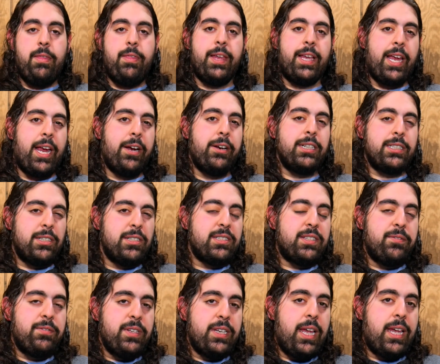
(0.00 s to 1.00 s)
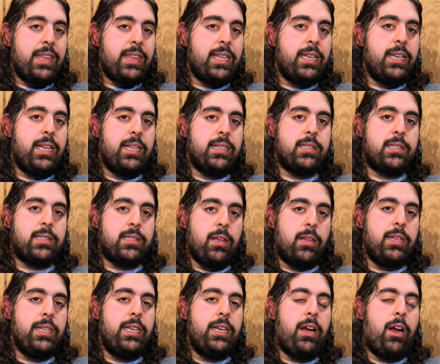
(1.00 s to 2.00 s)
The characters of Nathan and
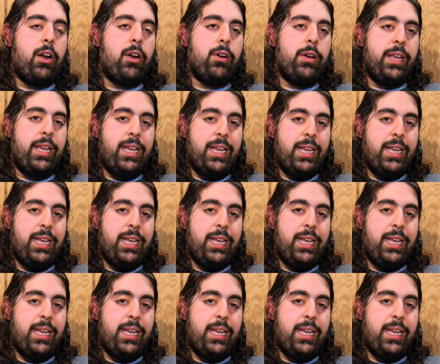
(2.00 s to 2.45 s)
Sully are